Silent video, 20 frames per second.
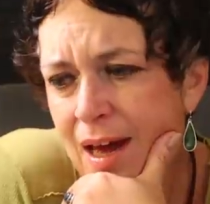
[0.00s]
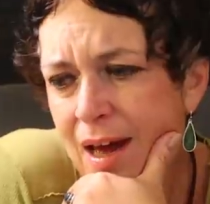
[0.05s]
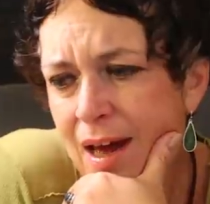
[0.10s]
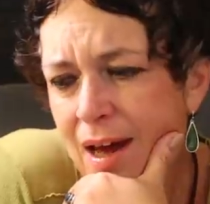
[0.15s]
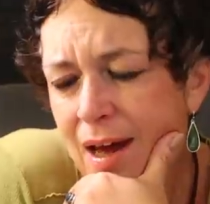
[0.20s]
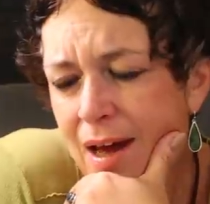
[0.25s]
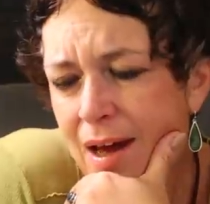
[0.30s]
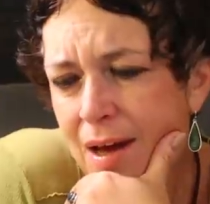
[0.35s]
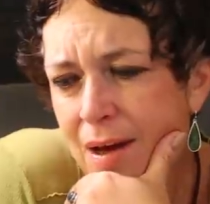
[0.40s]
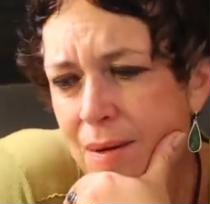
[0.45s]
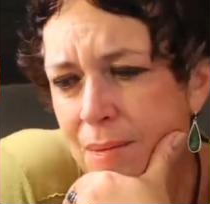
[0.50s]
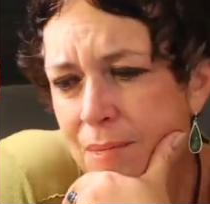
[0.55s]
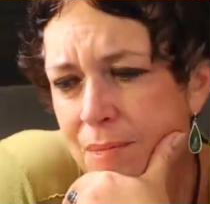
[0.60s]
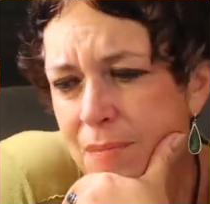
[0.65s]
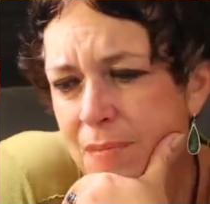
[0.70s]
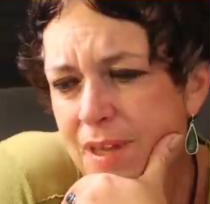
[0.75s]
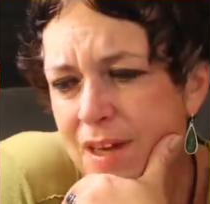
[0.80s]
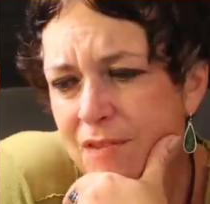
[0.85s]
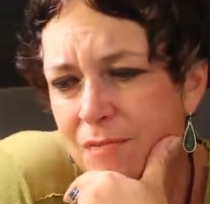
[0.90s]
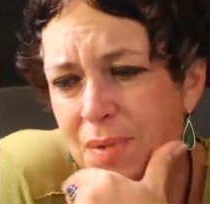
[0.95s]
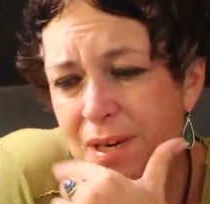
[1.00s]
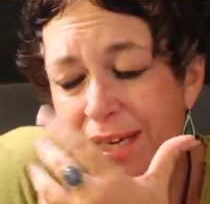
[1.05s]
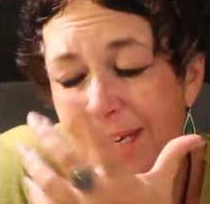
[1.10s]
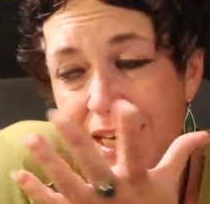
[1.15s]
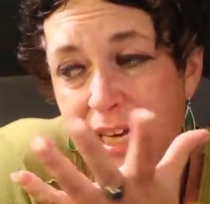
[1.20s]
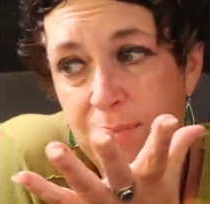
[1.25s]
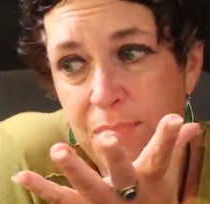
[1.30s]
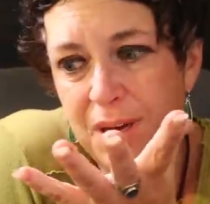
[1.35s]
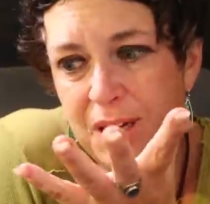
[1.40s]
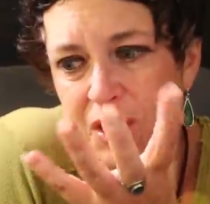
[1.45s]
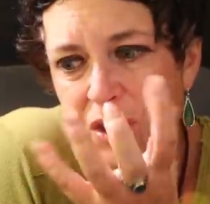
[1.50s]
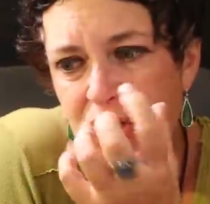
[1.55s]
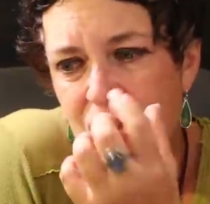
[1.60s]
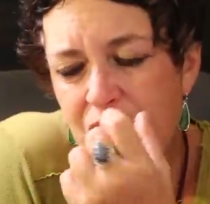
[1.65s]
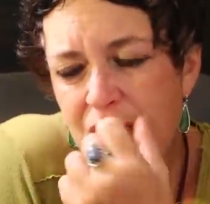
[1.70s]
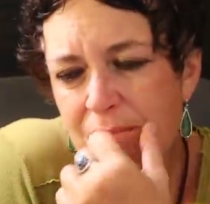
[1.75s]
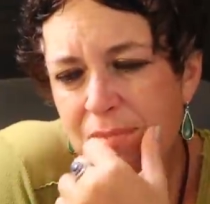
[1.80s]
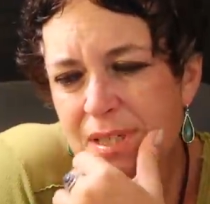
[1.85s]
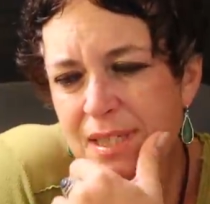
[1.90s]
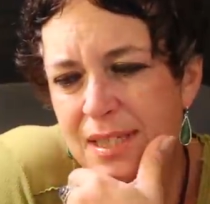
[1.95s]
Um, they've been keeping to
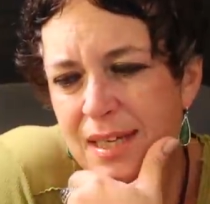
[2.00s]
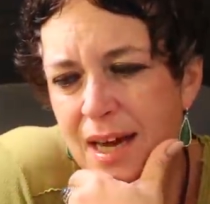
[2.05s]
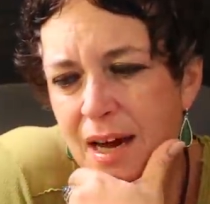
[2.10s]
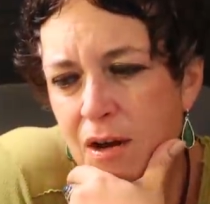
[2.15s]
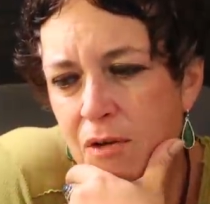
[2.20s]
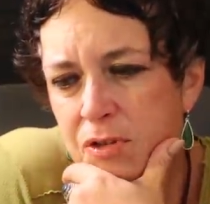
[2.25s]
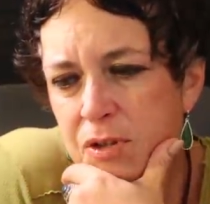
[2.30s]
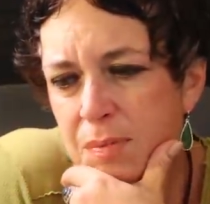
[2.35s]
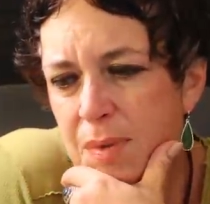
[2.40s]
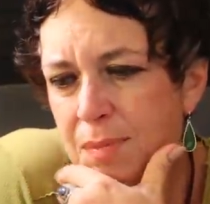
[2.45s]
themselves.